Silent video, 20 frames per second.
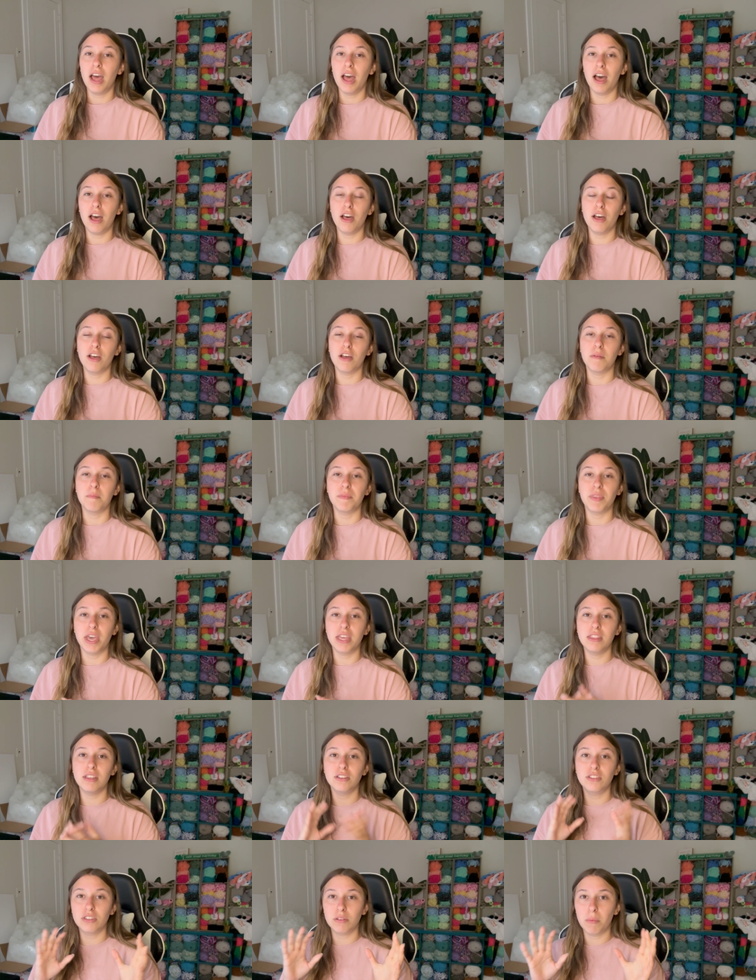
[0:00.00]
Um, and
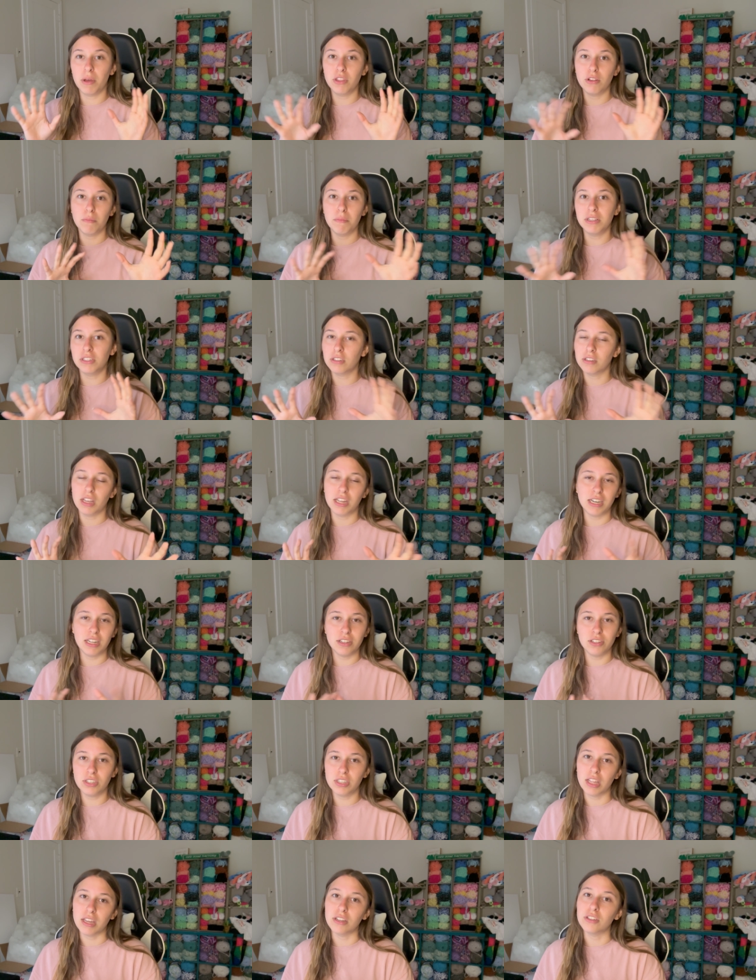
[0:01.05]
then some other
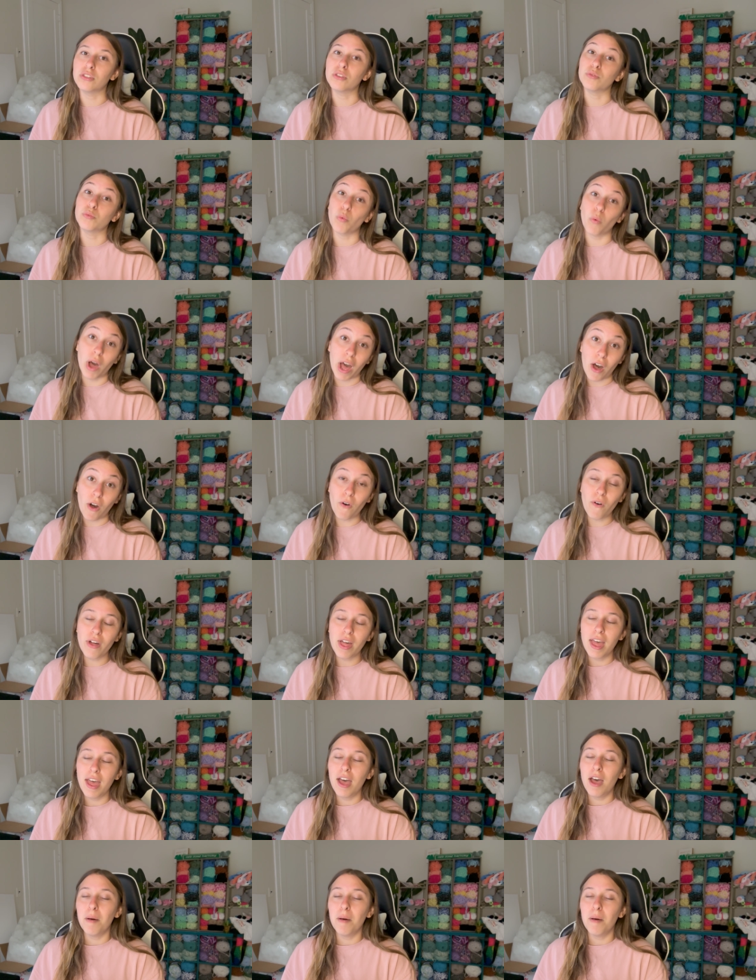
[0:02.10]
miscellaneous things as well.